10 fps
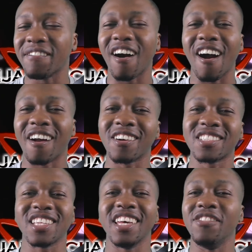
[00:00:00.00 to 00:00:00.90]
arcs
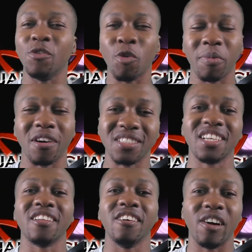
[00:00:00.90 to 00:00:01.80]
in no
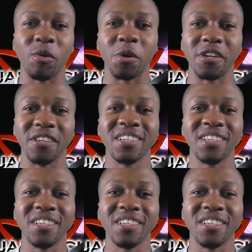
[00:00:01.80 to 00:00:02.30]
particular order,